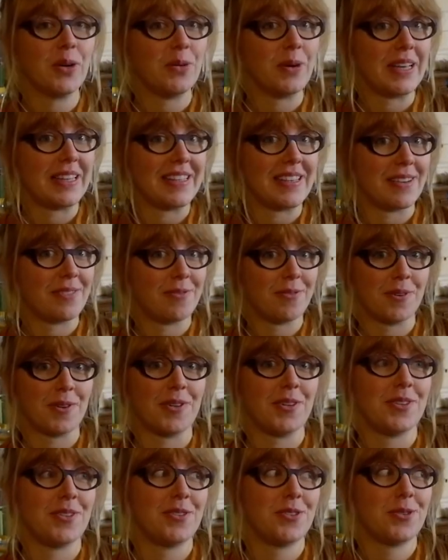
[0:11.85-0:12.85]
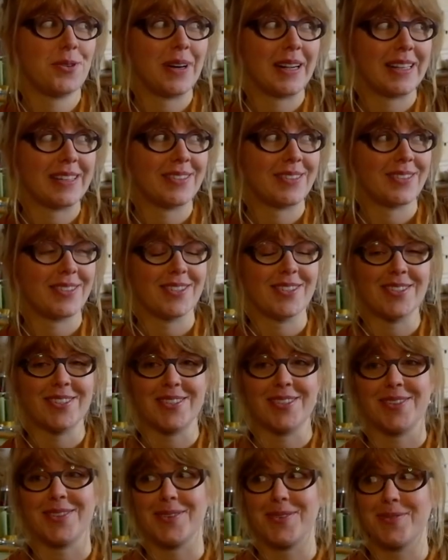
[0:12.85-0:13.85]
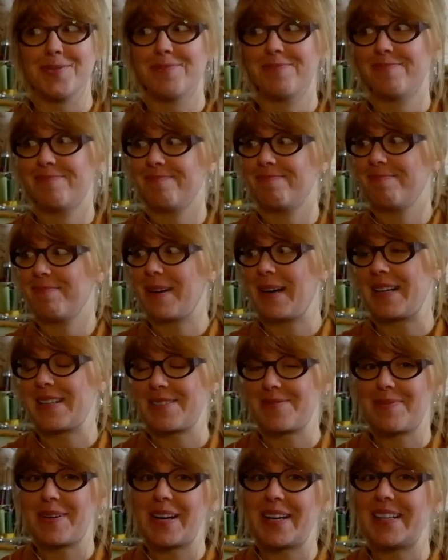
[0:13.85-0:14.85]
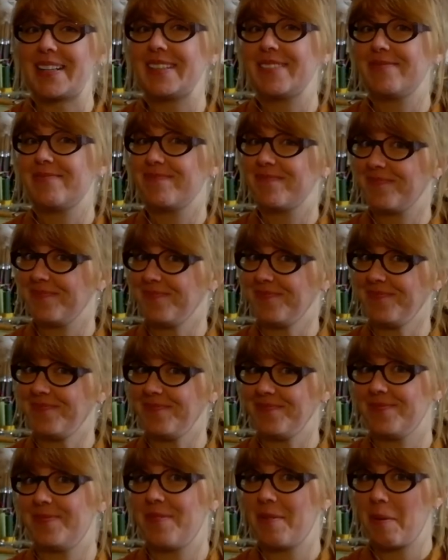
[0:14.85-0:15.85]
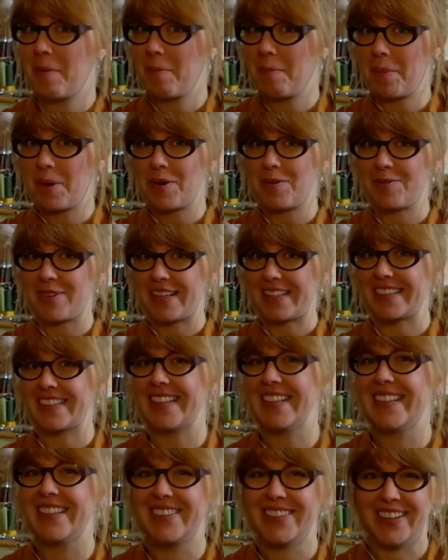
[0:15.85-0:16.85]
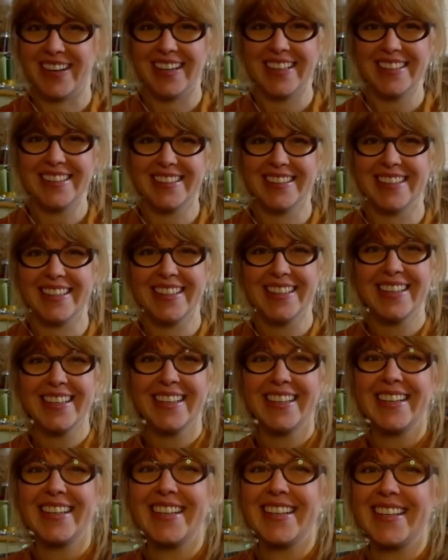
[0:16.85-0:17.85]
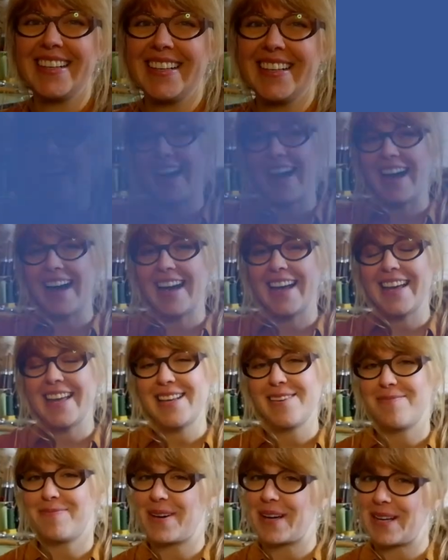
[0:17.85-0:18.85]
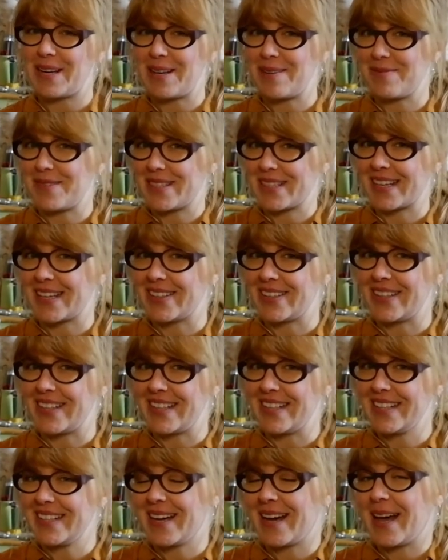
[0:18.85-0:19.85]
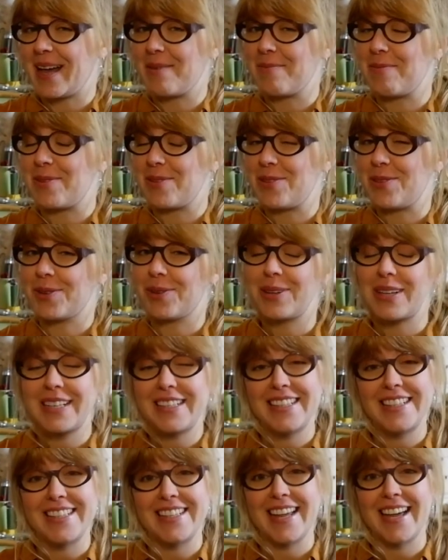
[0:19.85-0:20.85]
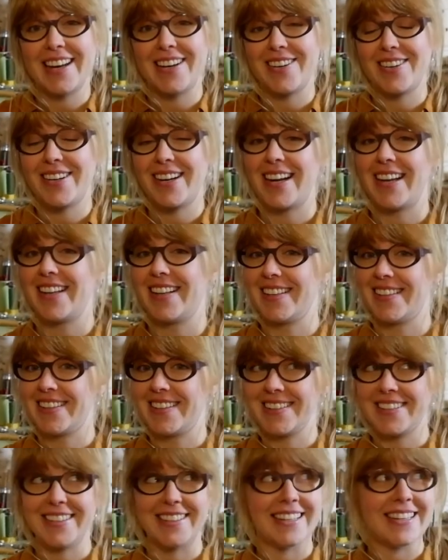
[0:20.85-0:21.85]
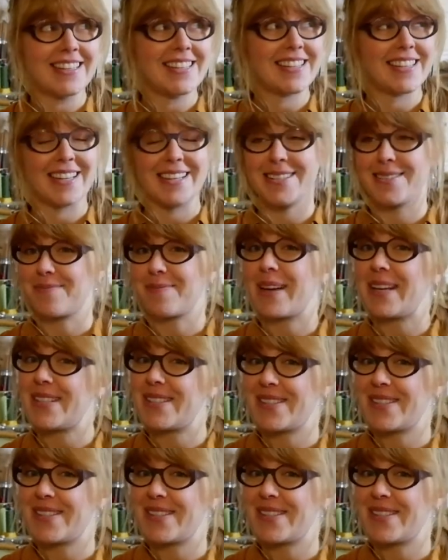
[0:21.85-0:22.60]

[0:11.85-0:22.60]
Waiting for the tractor to pass by. Perfect, right? Hi, my name is Caroline. I'm a jewelry designer and this is my